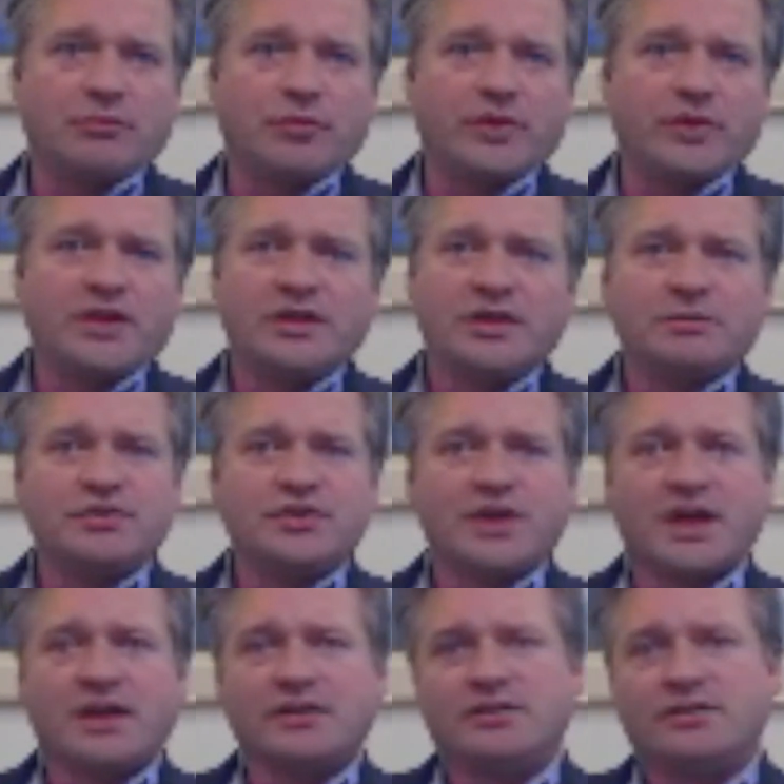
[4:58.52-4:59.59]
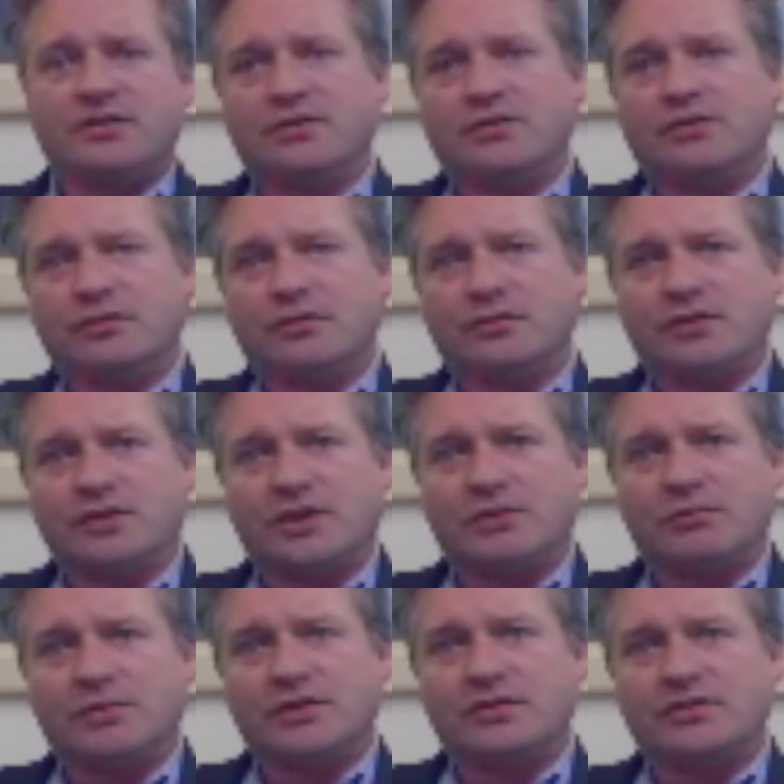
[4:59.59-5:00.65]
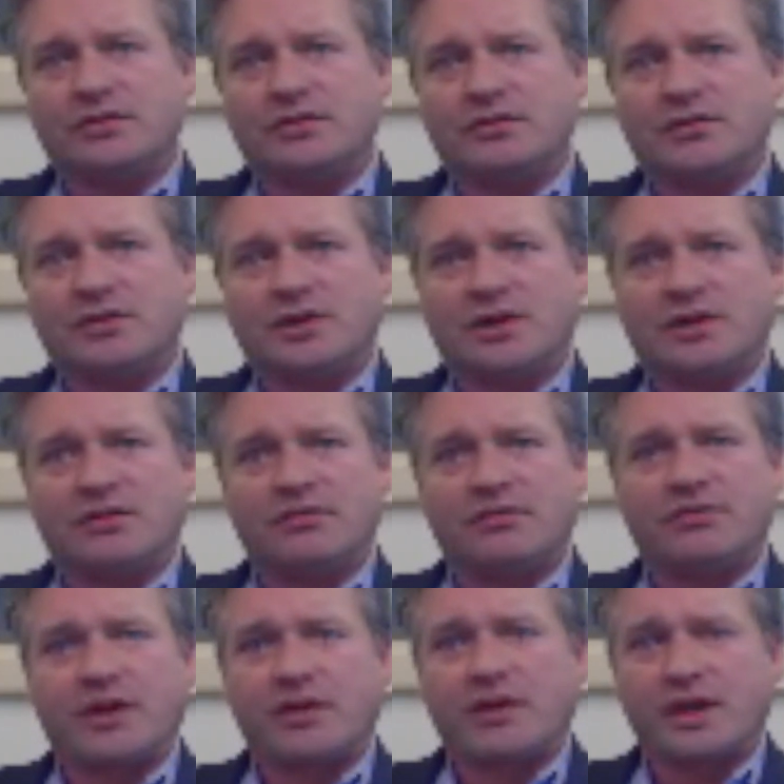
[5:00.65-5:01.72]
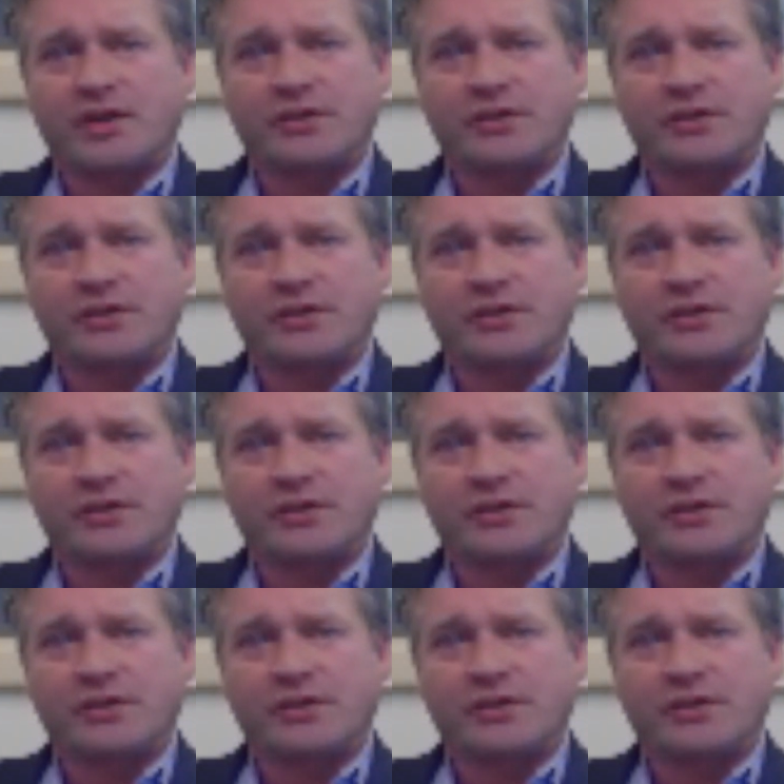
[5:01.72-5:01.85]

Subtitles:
We didn't object to the admission of our